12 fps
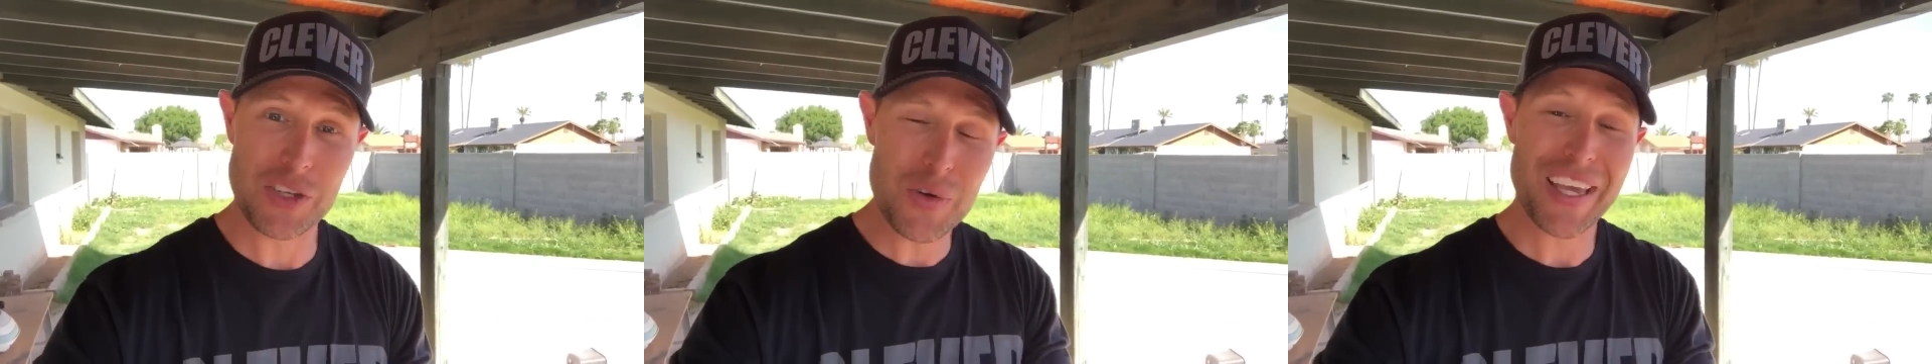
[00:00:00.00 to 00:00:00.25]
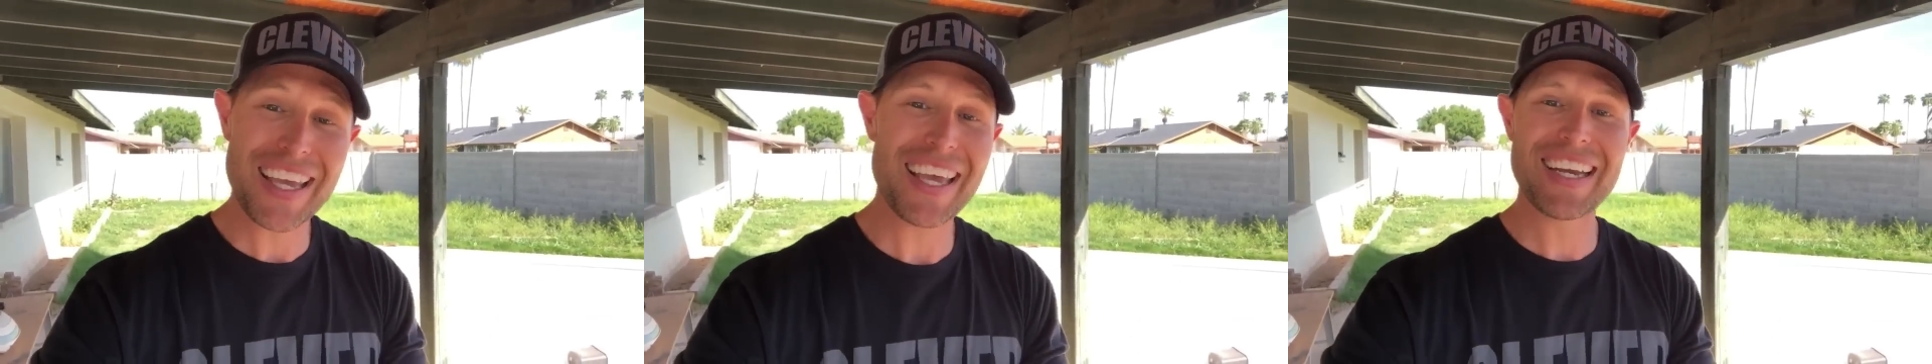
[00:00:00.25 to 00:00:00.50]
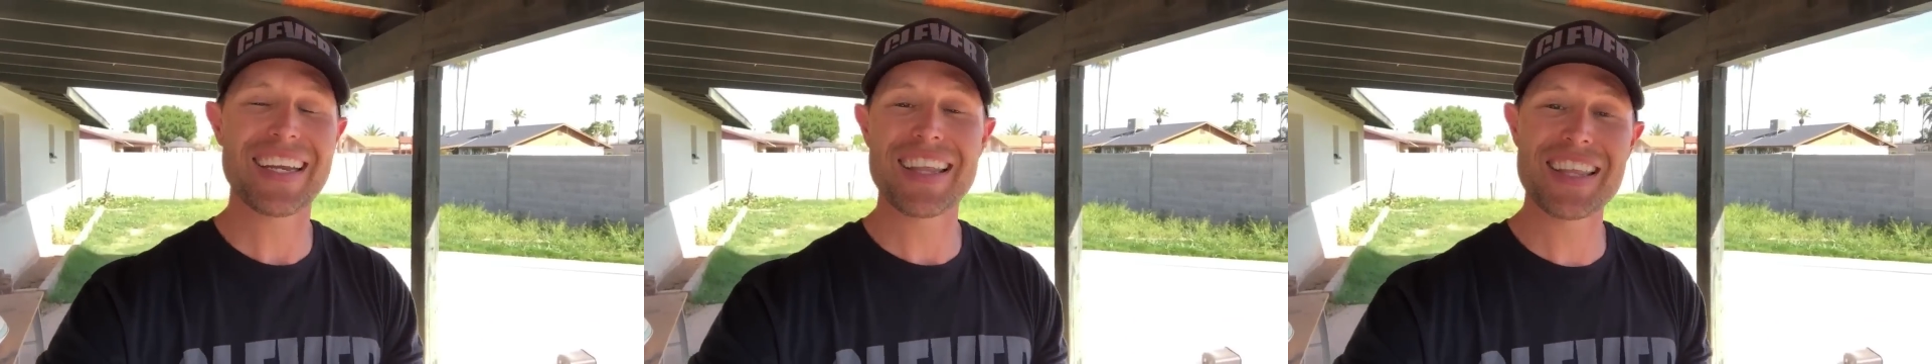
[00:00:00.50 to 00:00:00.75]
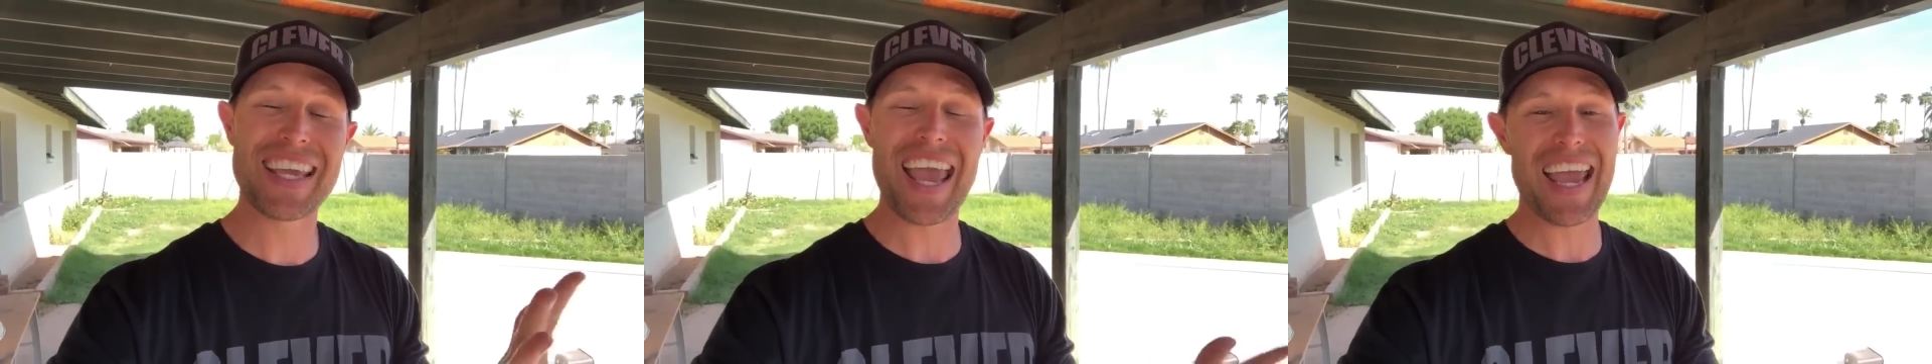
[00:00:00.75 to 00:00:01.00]
You can get into
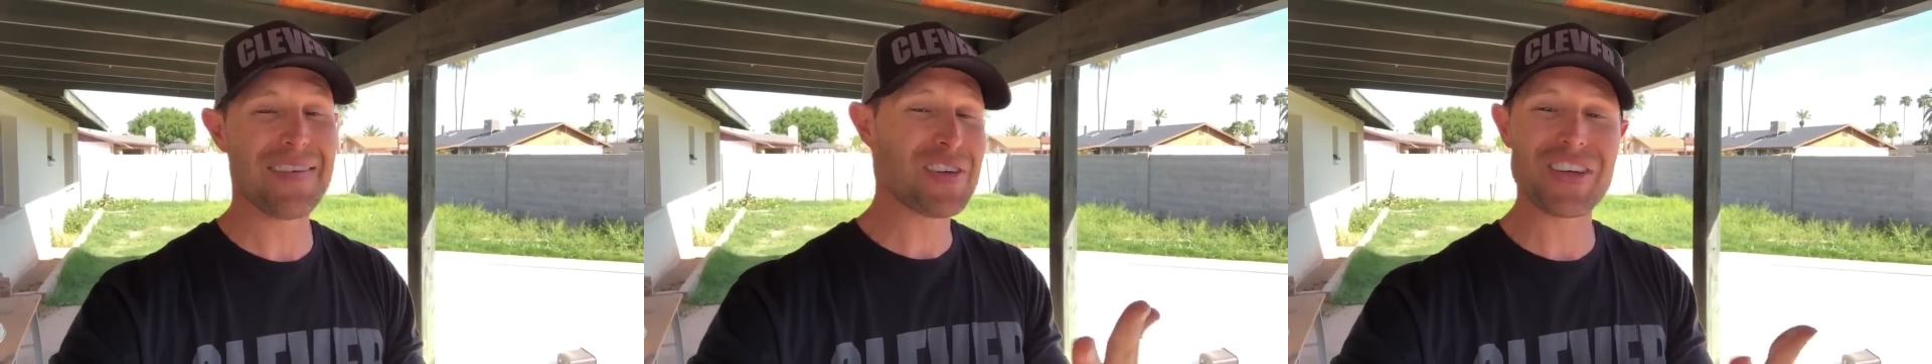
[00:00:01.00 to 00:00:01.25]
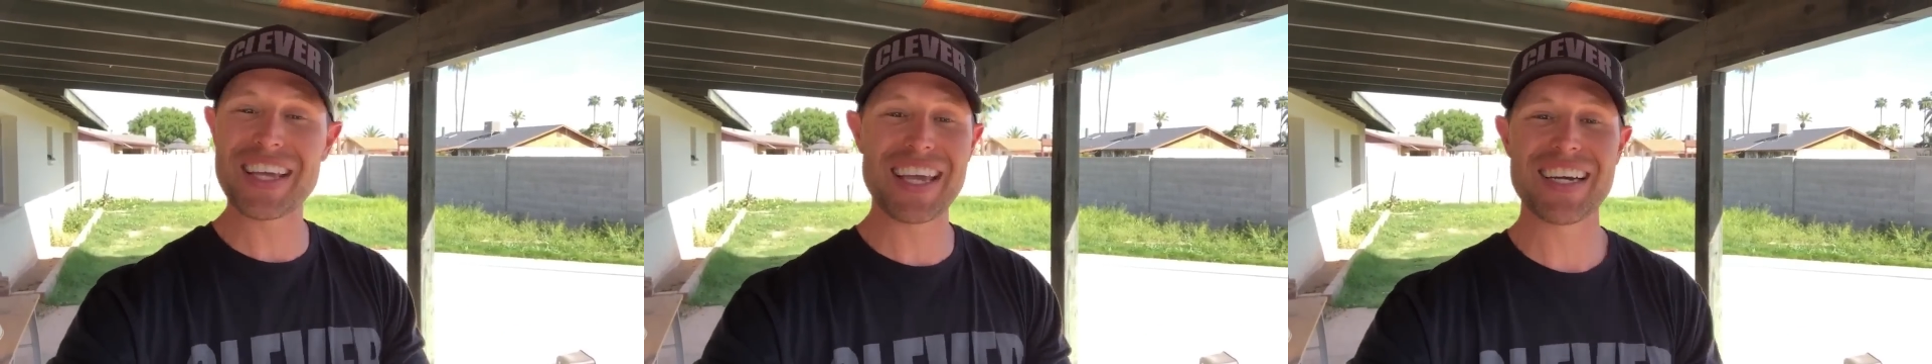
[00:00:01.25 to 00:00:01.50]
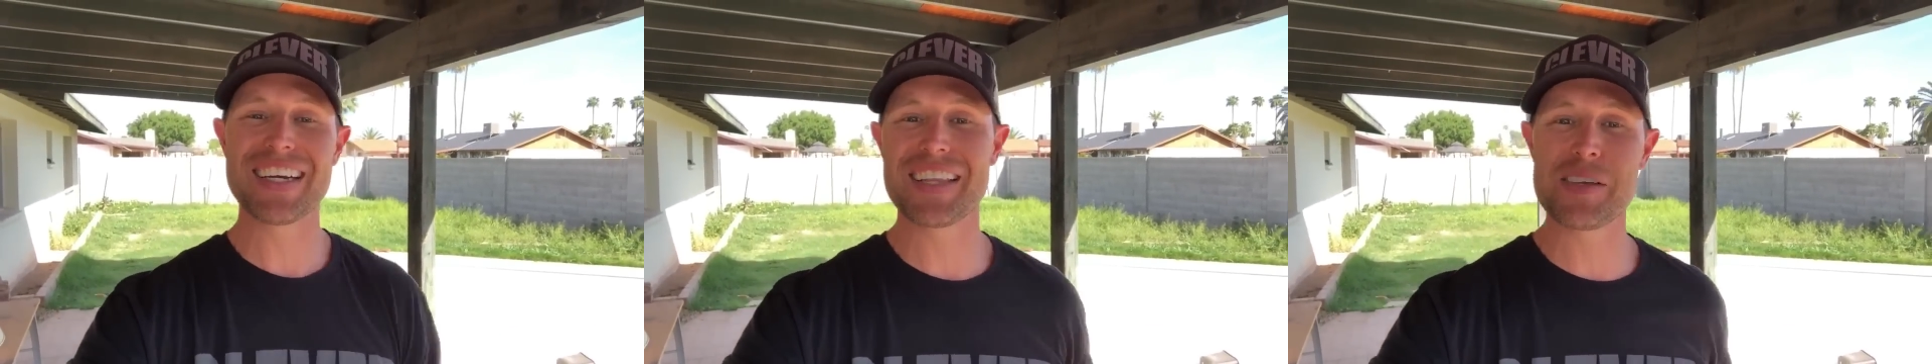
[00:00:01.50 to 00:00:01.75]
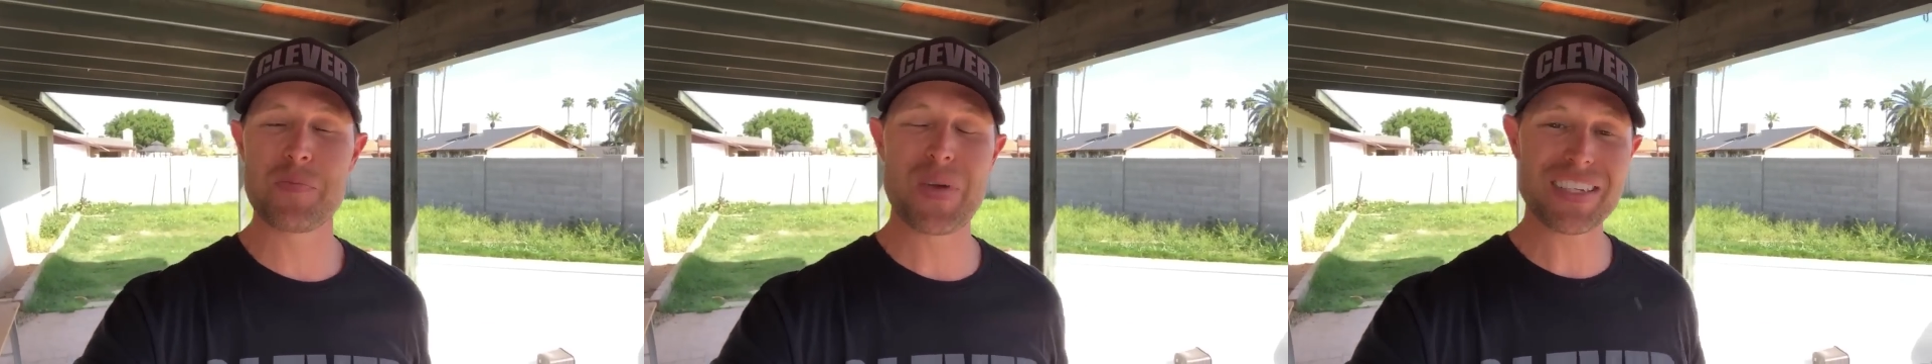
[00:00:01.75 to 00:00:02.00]
the game. You can get into
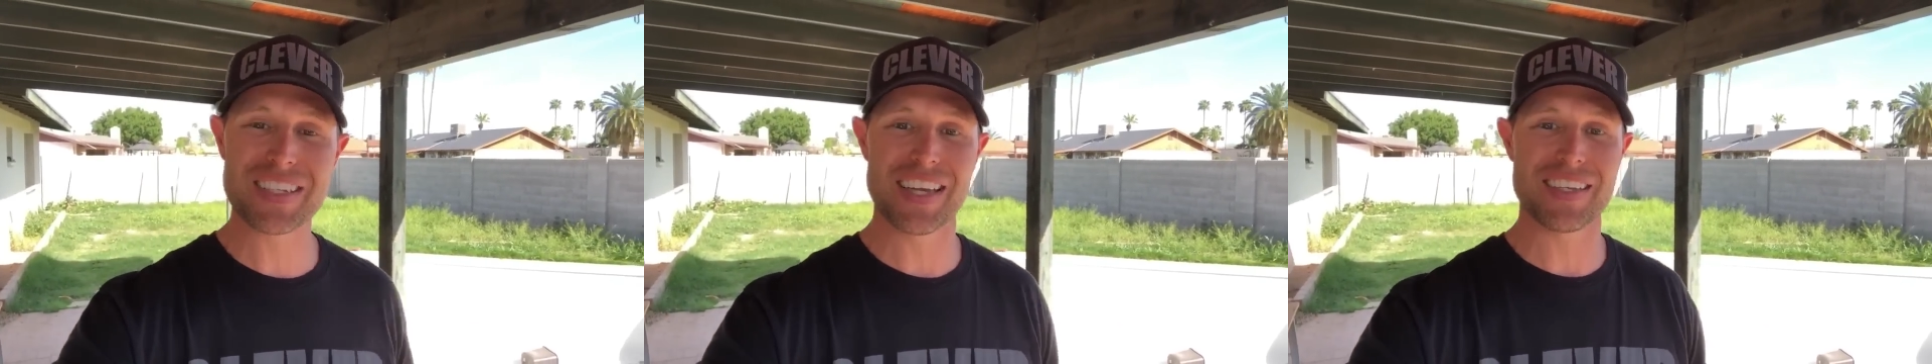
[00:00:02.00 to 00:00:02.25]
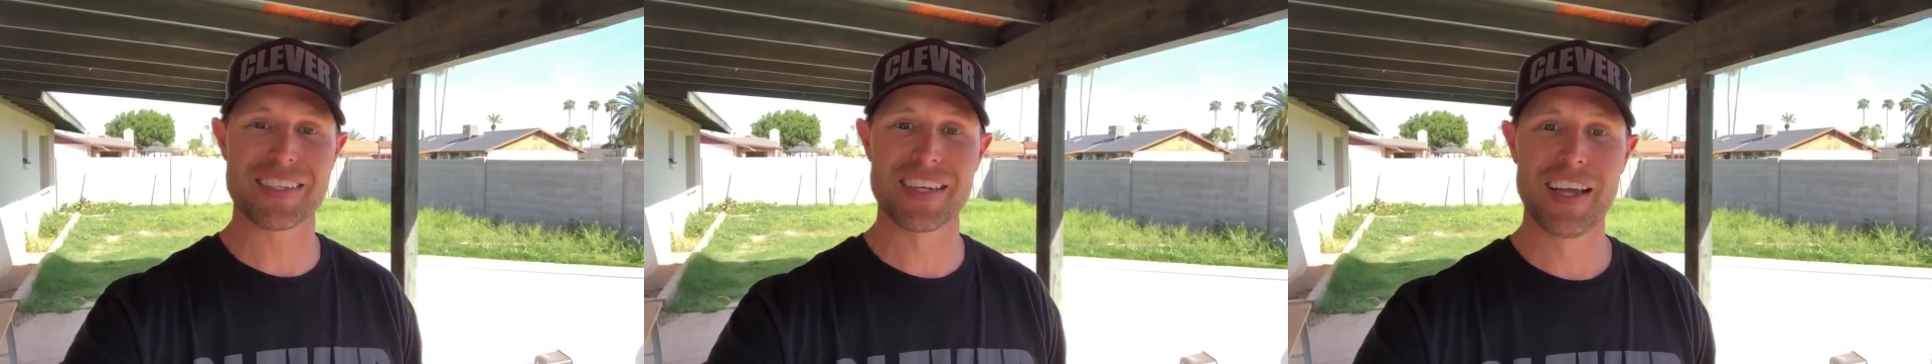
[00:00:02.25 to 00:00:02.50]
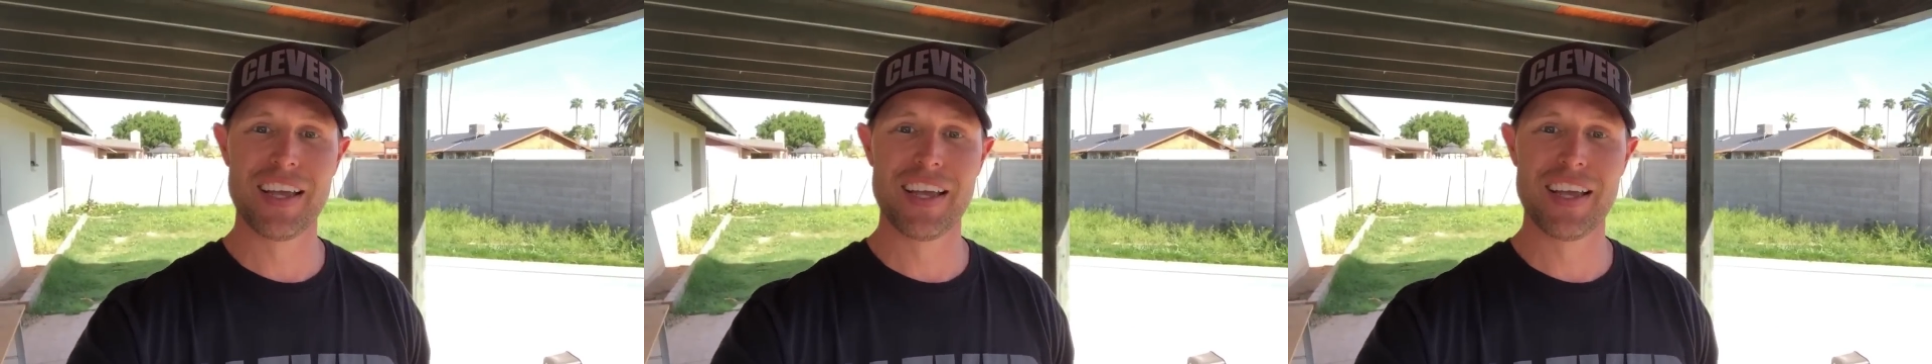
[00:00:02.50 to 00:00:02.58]
the business.